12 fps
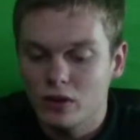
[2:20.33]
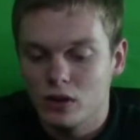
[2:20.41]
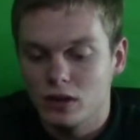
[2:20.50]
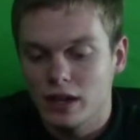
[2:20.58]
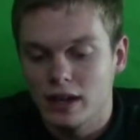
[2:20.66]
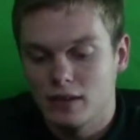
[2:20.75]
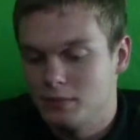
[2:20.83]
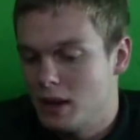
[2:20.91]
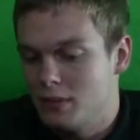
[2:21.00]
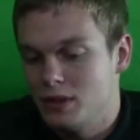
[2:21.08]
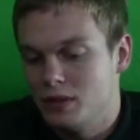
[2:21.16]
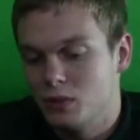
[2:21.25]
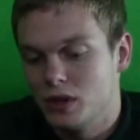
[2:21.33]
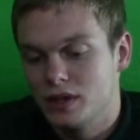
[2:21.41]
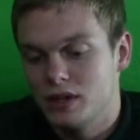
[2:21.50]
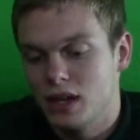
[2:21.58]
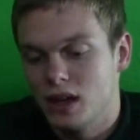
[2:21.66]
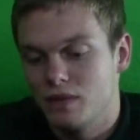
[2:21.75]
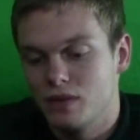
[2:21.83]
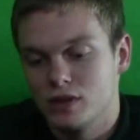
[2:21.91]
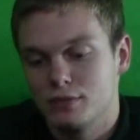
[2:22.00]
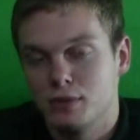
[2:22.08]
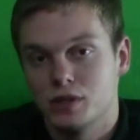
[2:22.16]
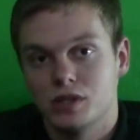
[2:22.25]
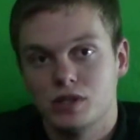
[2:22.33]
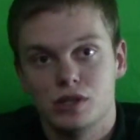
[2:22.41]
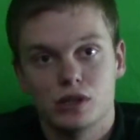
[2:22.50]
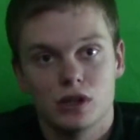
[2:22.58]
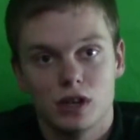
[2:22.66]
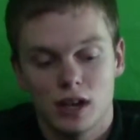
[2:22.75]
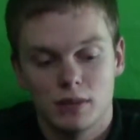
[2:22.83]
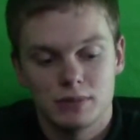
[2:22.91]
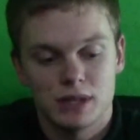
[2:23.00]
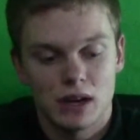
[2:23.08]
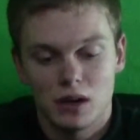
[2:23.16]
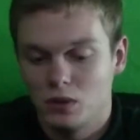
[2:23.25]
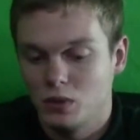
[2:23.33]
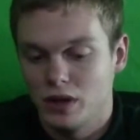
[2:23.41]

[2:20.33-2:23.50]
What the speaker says: or like maybe one day a first-person shooter comes out